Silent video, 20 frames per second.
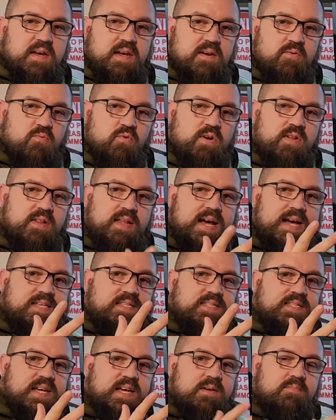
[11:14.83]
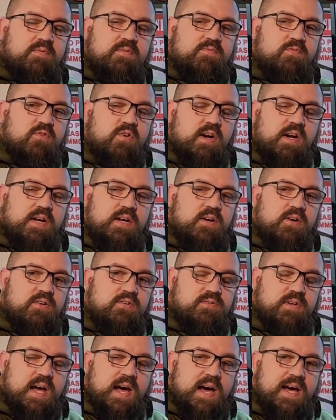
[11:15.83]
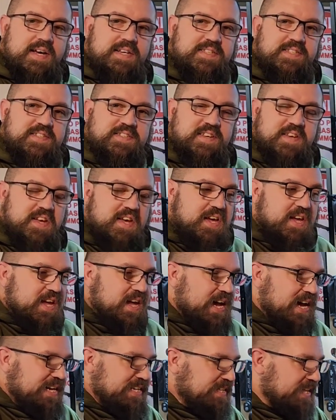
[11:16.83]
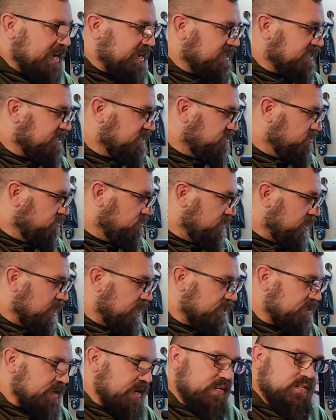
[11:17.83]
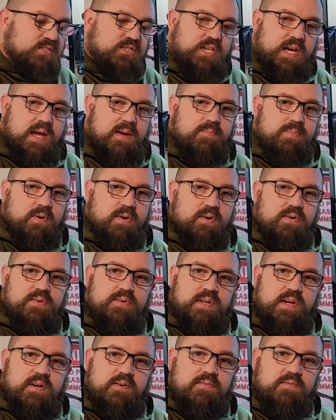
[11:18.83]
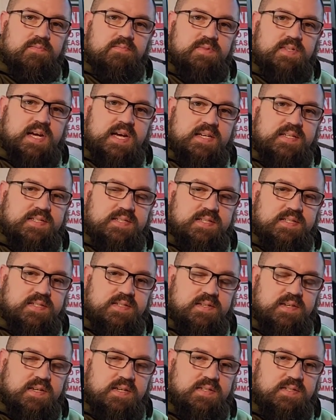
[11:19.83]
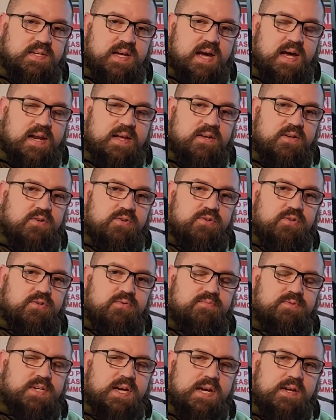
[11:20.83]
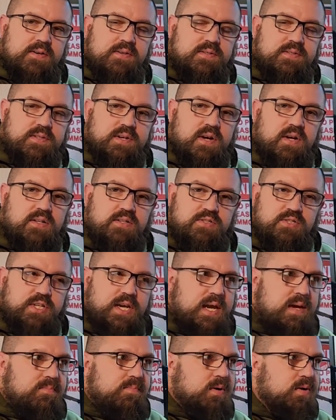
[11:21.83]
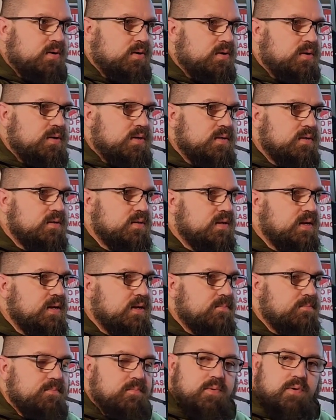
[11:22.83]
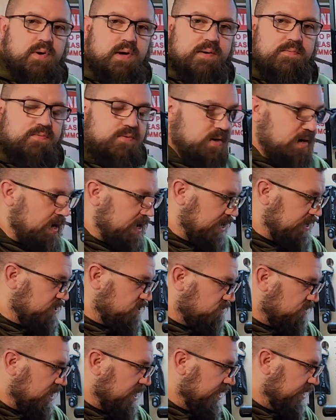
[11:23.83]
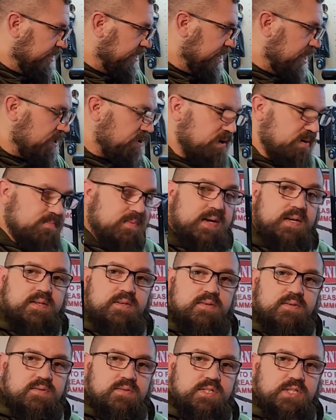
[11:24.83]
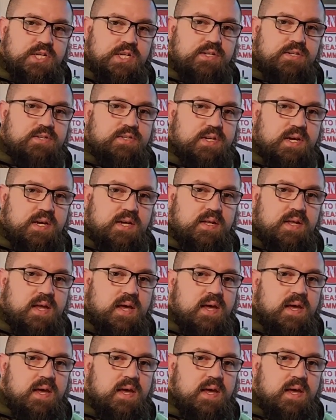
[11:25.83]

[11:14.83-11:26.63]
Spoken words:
One last thing before I go, guys. I'd like to thank Jaybird there from Texas. He's got a YouTube channel. It's called Jaybird. Boy, I forgot to write it down on my cheat sheet.